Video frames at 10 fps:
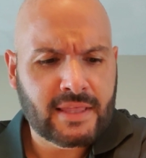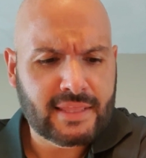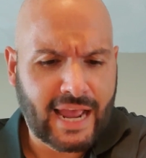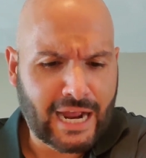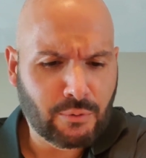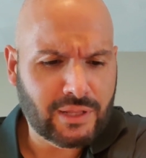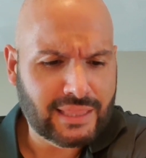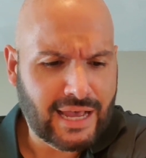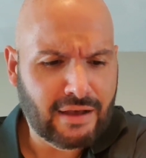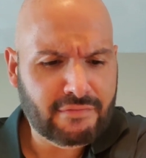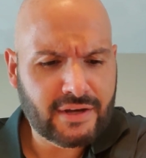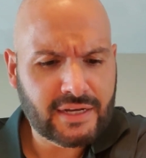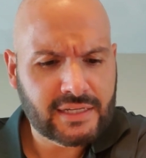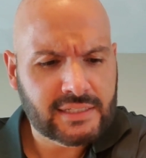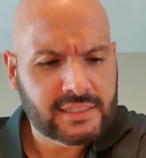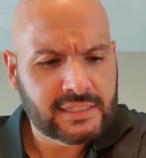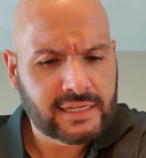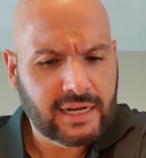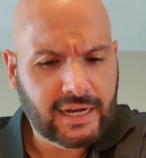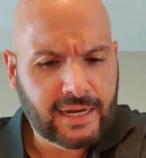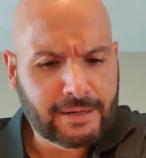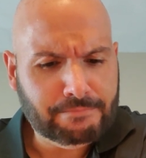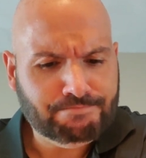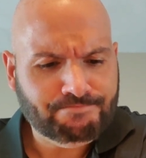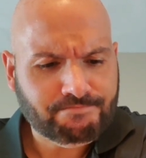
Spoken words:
the aqua lava, and